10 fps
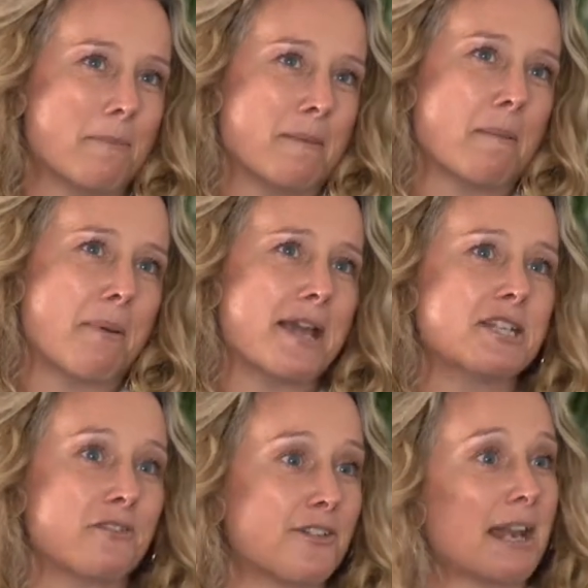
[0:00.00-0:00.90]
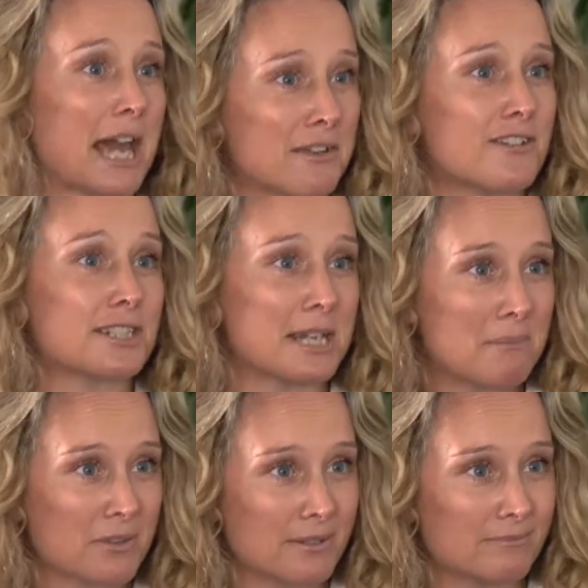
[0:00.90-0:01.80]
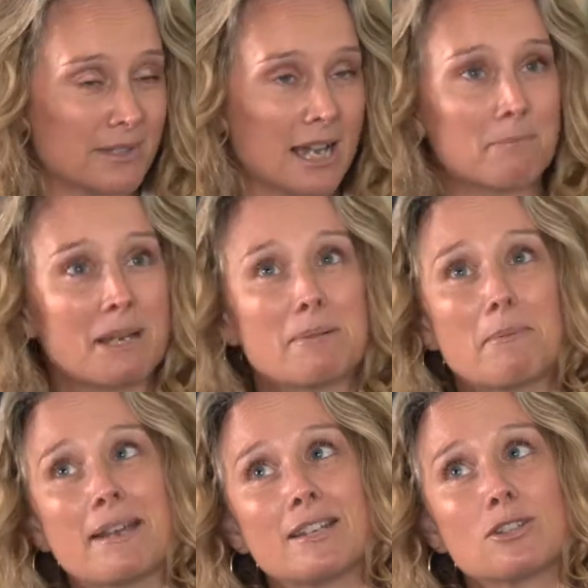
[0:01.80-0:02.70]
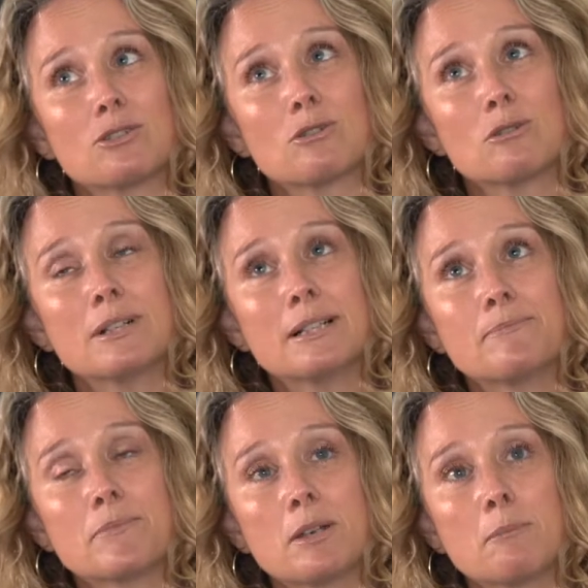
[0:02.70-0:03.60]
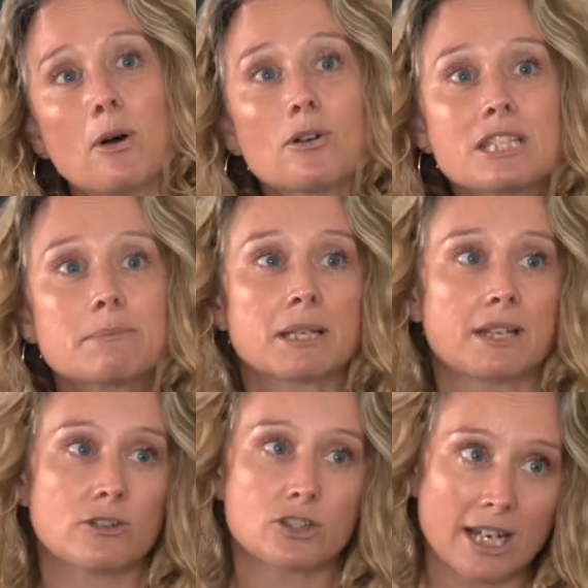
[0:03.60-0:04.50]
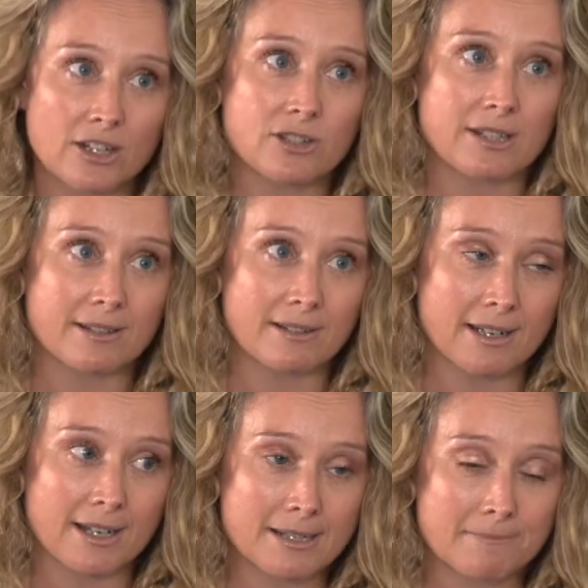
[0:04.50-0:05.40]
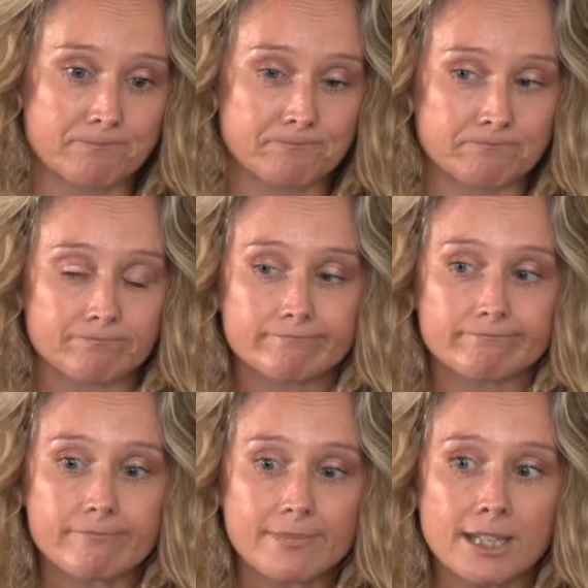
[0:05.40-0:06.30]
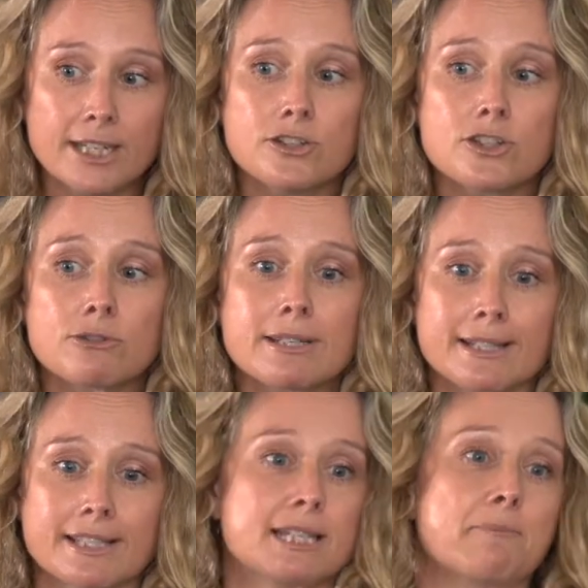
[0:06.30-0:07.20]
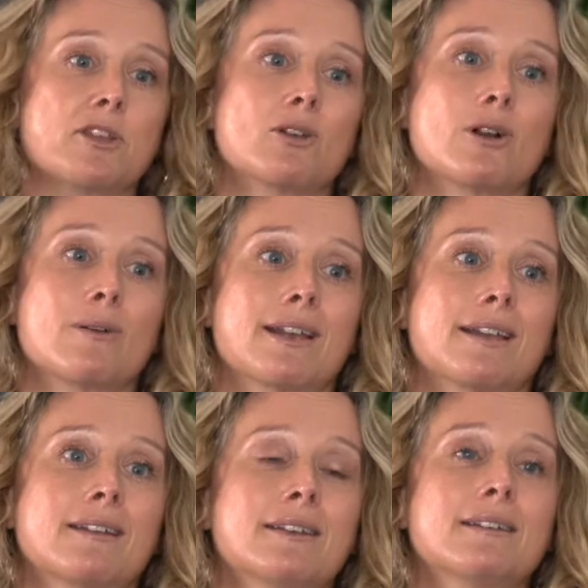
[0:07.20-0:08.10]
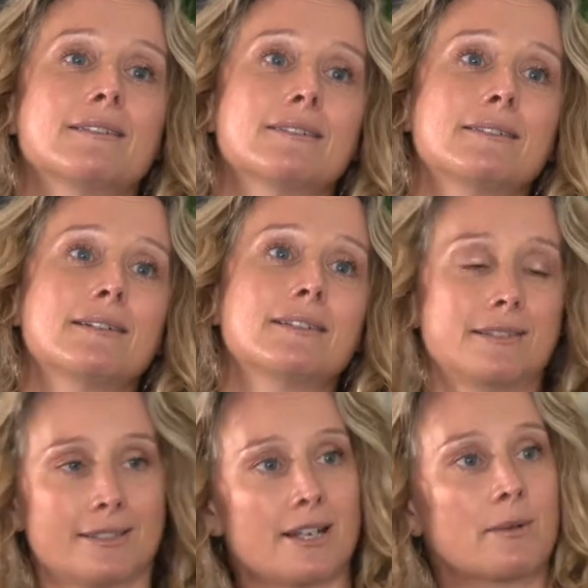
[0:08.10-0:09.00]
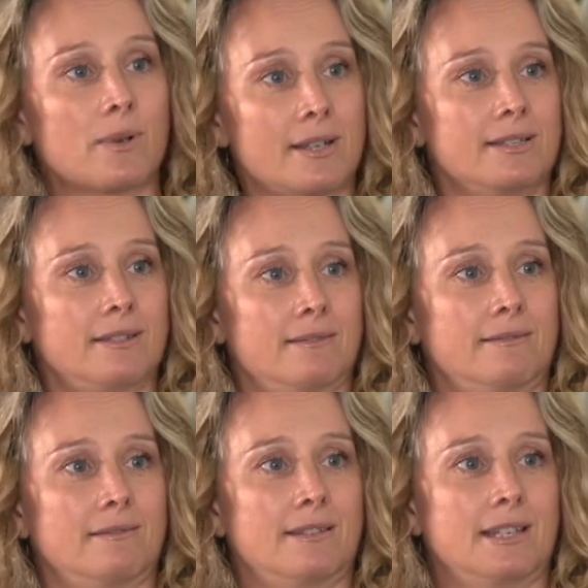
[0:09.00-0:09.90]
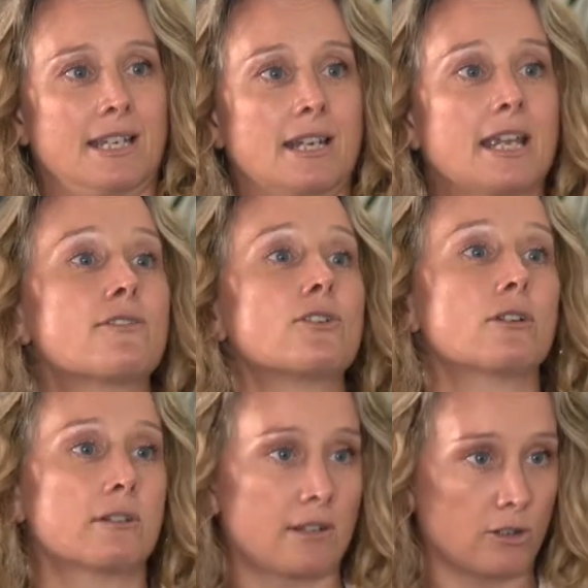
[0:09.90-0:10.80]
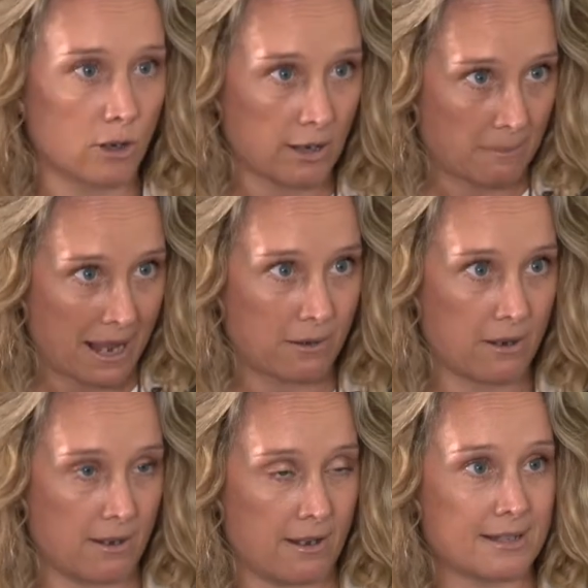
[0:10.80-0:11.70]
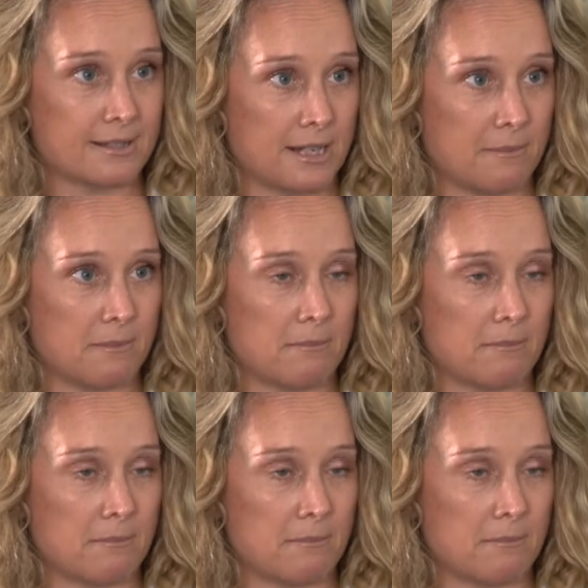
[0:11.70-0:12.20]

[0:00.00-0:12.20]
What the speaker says: Be prepared to feel out of your depth. Be prepared to possibly, if you're changing industries, accept that you're going sideways, and if not, you're going back a step.